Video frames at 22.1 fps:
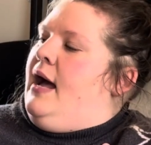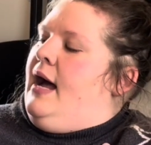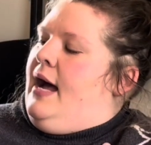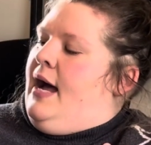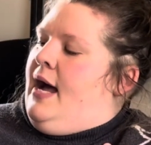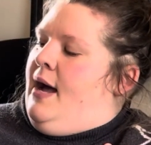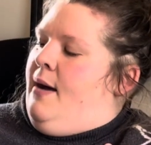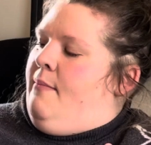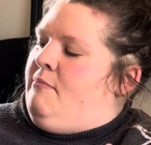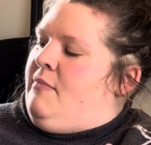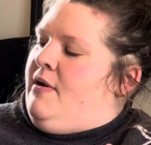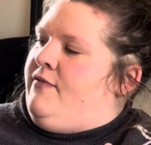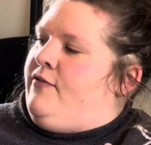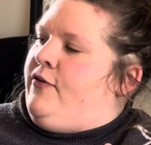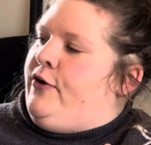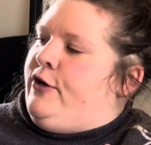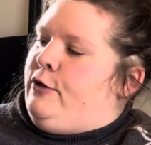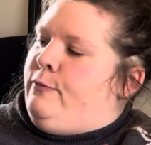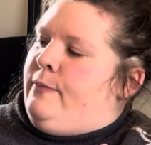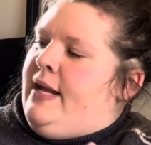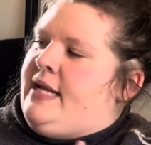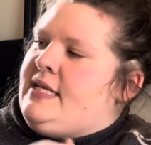I've heard
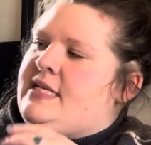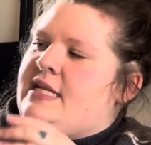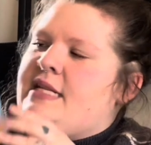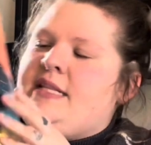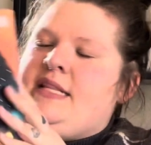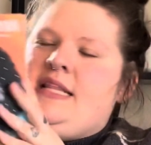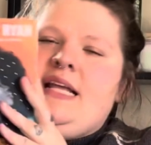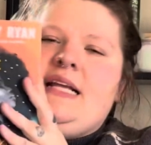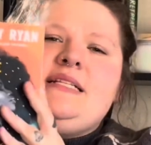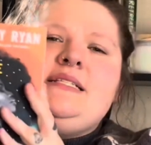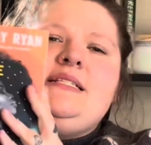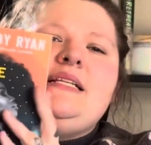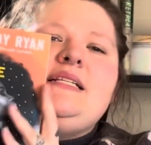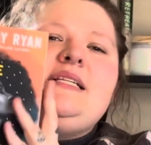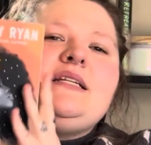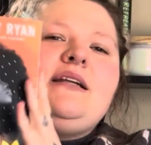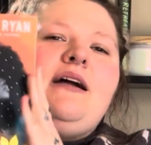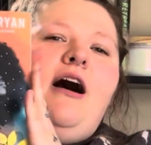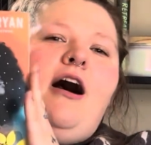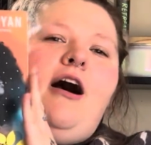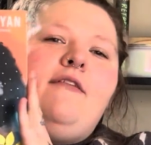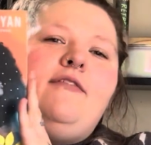amazing things. This
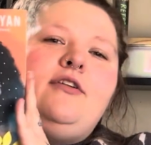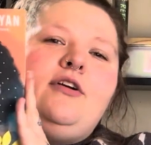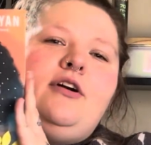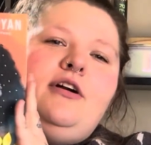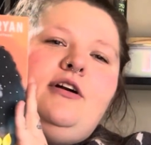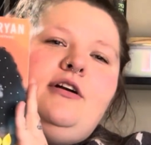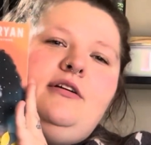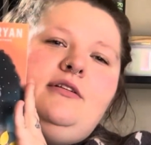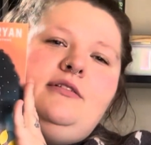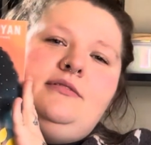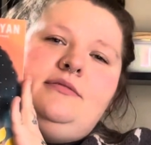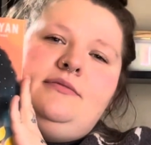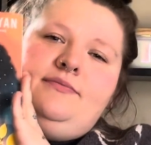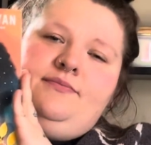cover